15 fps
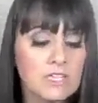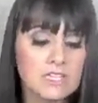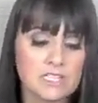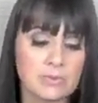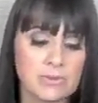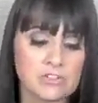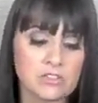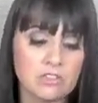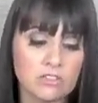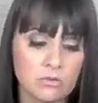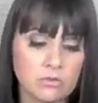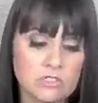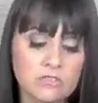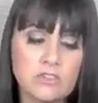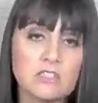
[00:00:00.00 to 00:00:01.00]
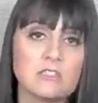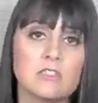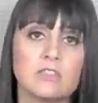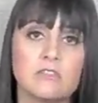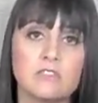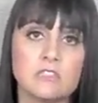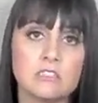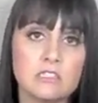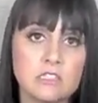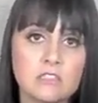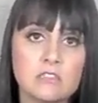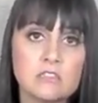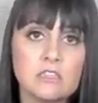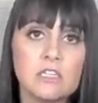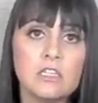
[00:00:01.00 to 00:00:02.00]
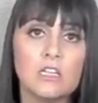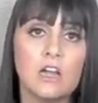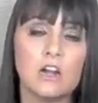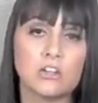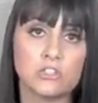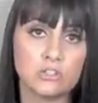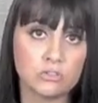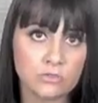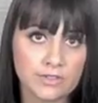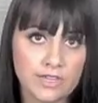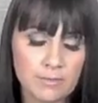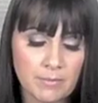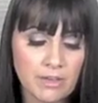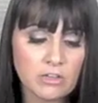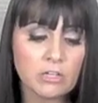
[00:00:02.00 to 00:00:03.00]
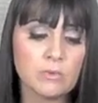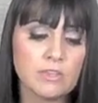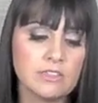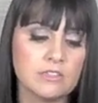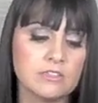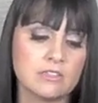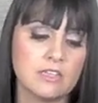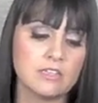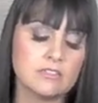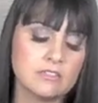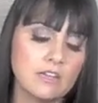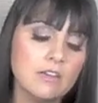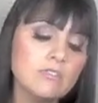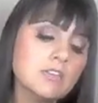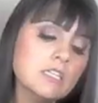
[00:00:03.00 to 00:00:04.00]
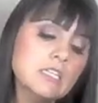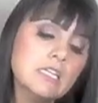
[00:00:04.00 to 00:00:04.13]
especially those of us that have seen our children get better with this kind of stuff